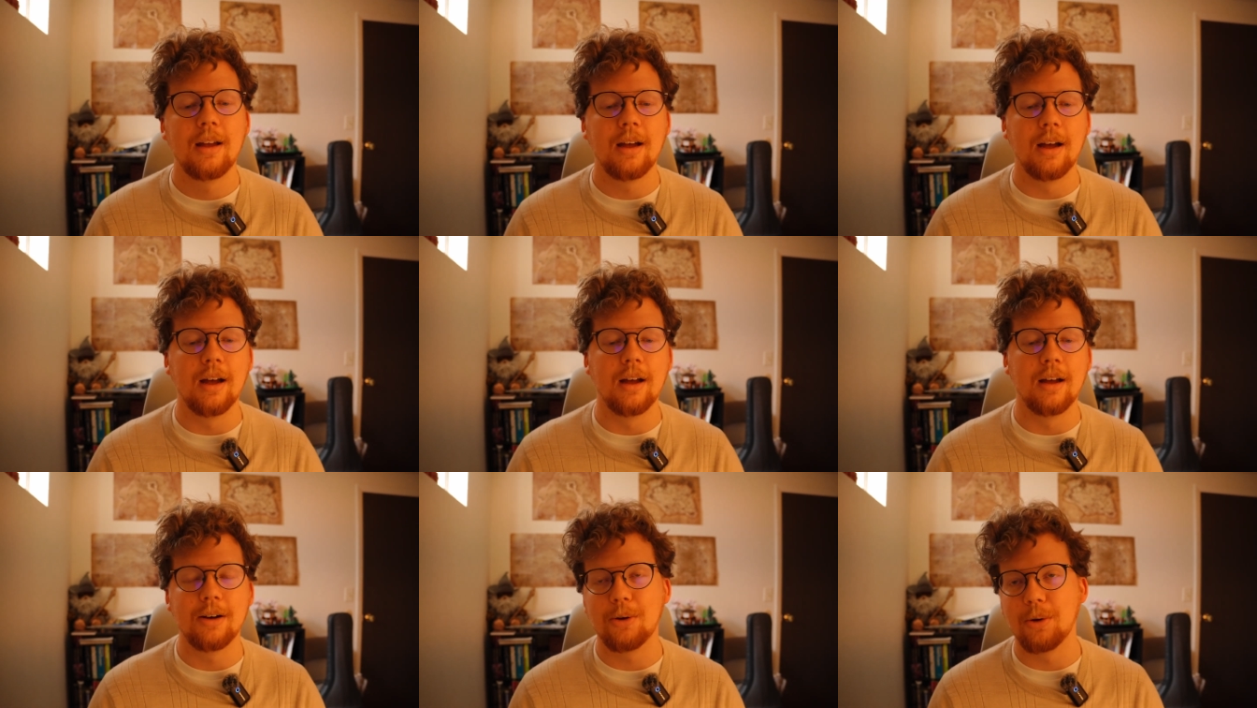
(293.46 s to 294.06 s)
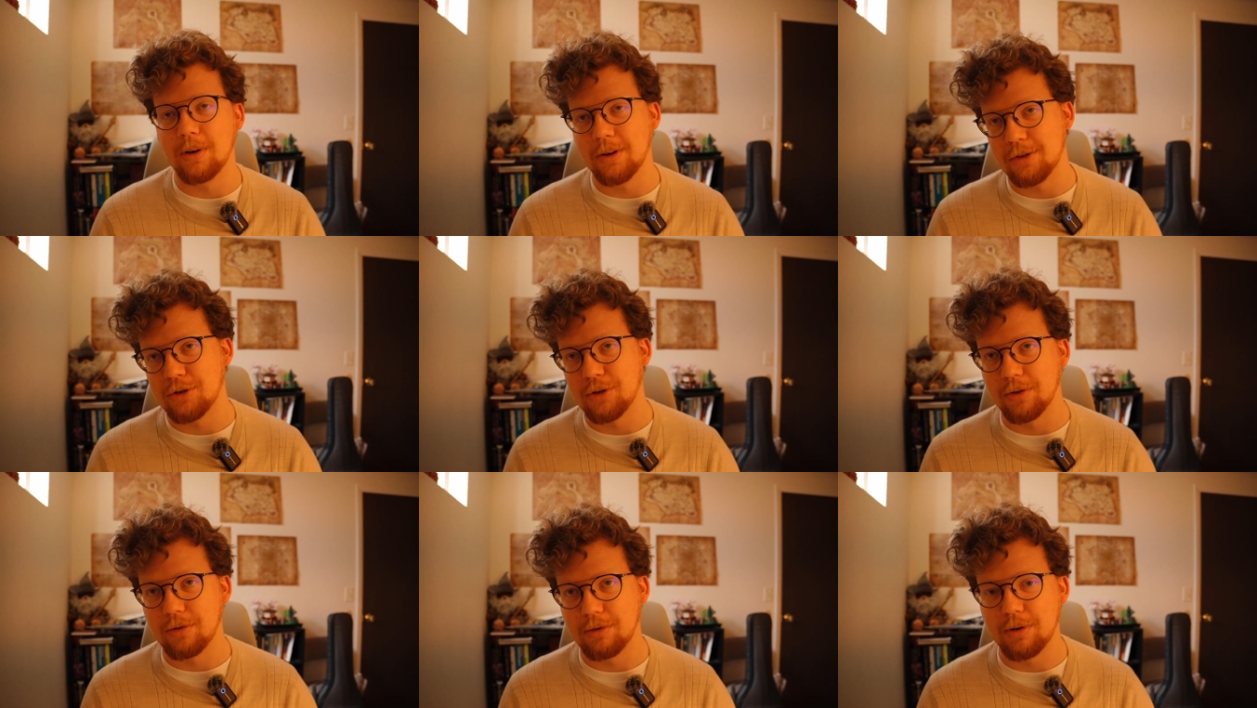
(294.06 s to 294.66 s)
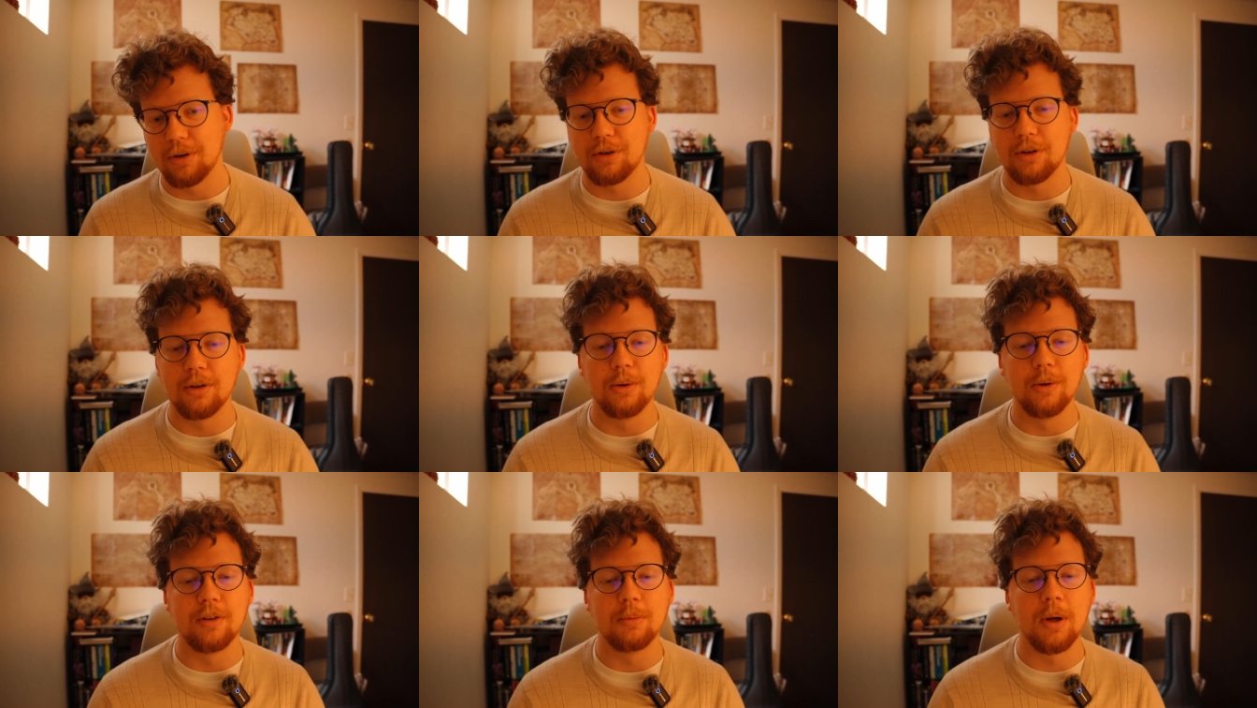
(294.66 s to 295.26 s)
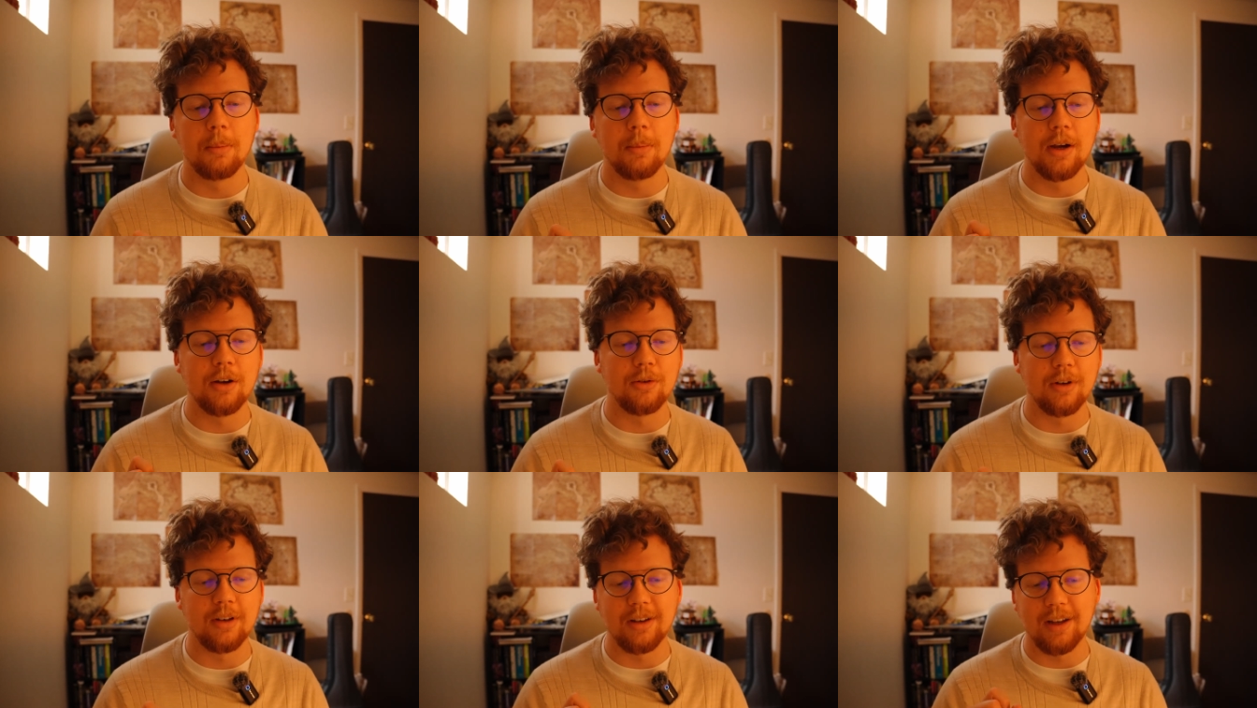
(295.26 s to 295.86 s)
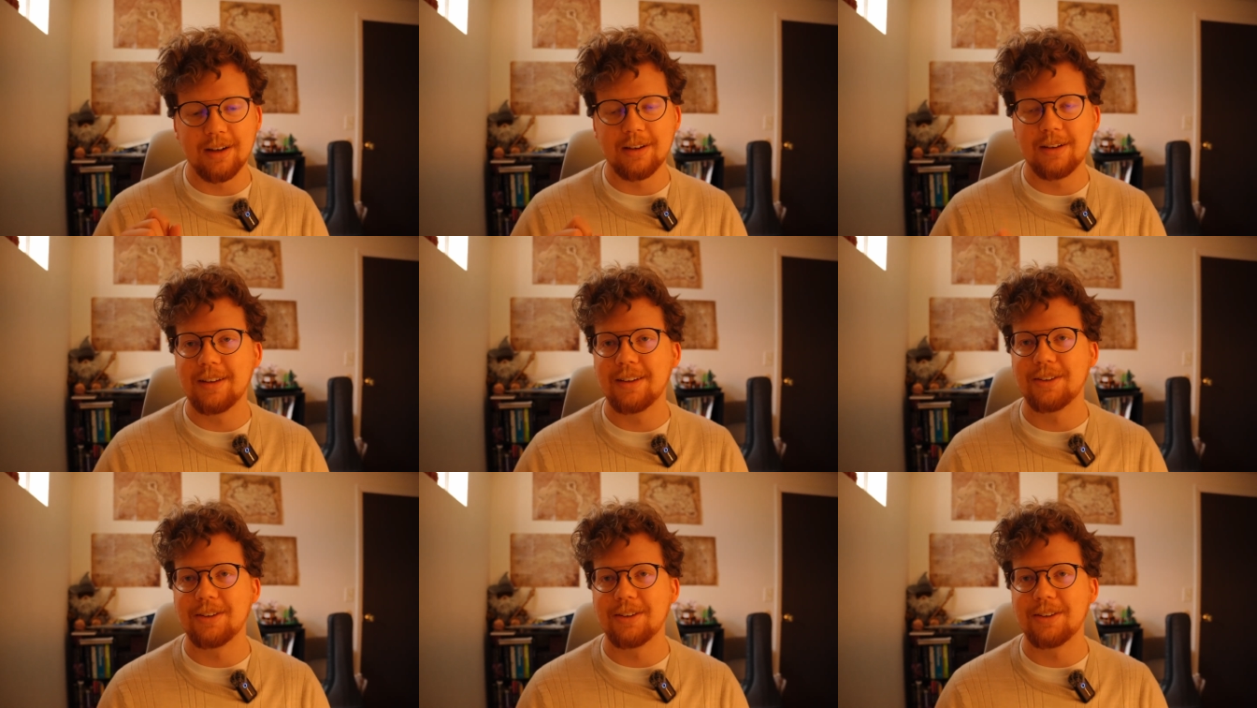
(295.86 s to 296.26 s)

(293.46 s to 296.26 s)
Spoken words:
according to church tradition, who is my patron saint.